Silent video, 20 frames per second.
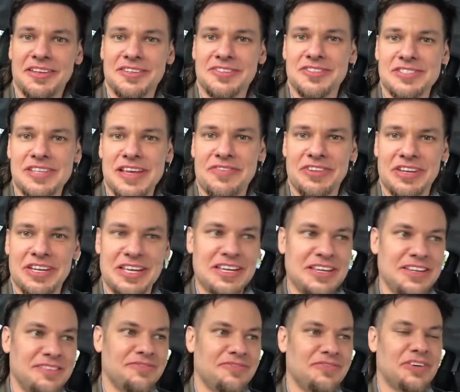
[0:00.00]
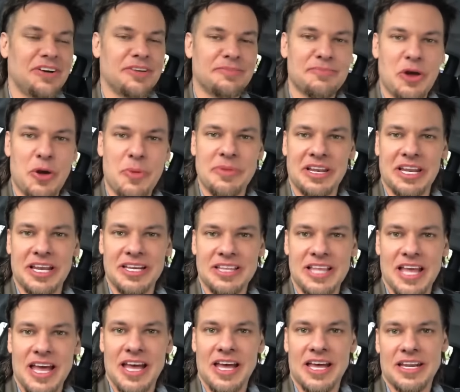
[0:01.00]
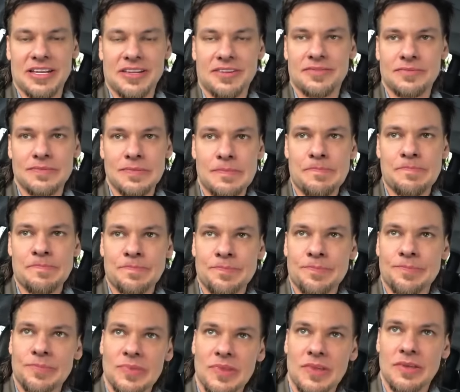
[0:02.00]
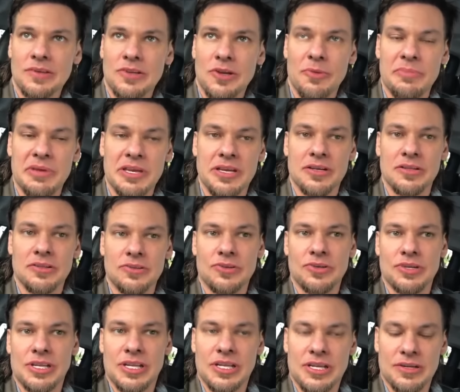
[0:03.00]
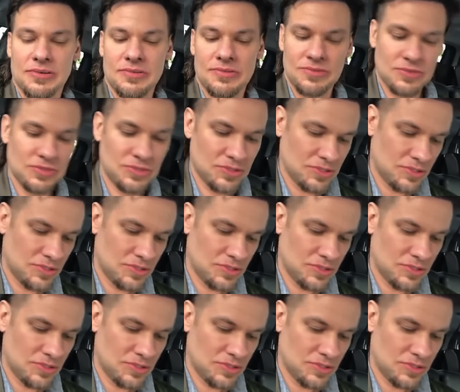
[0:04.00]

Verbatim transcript: And just have a neat, fun moment like that and, you know, be included in,